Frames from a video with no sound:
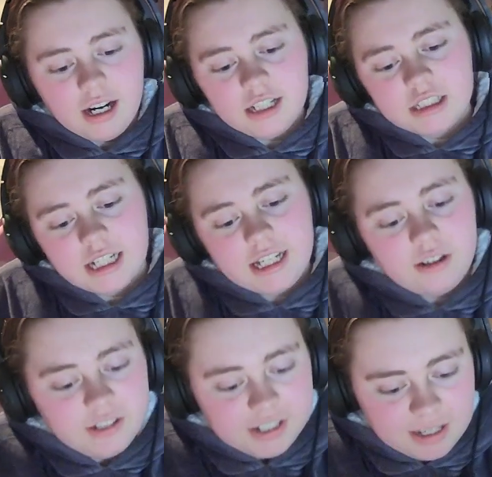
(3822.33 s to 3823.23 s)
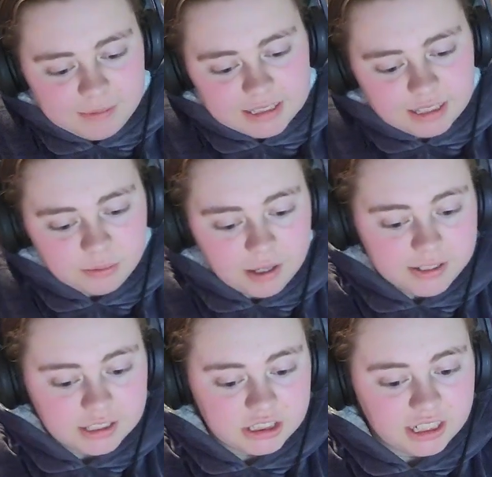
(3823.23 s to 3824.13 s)
Hi Jay, Unagami said,
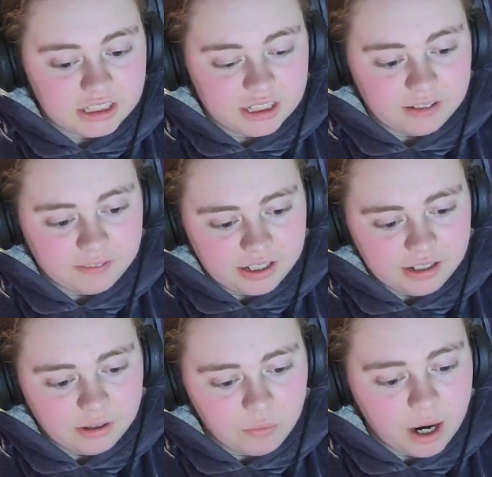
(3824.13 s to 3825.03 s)
waving at Jay cheerfully.